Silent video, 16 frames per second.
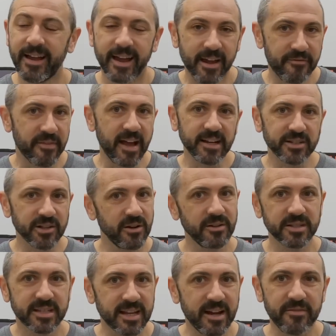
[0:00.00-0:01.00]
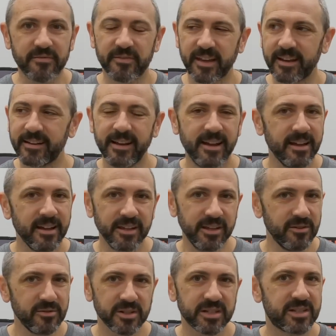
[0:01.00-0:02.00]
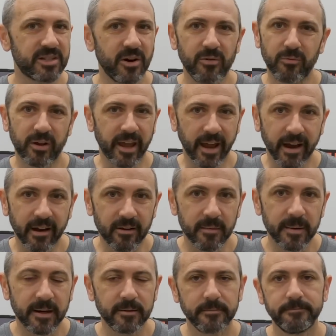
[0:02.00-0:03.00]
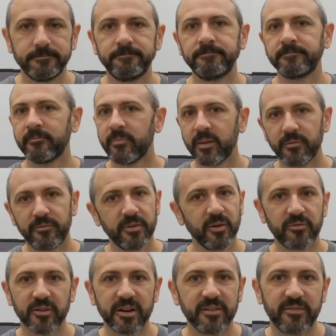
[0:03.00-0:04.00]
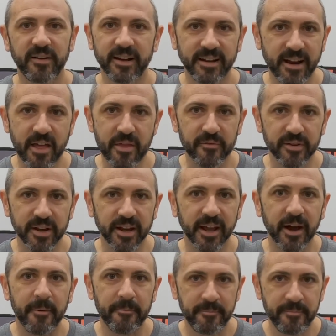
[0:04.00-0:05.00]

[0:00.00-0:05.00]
If that's all stuff that you just don't care about, feel free to find another video.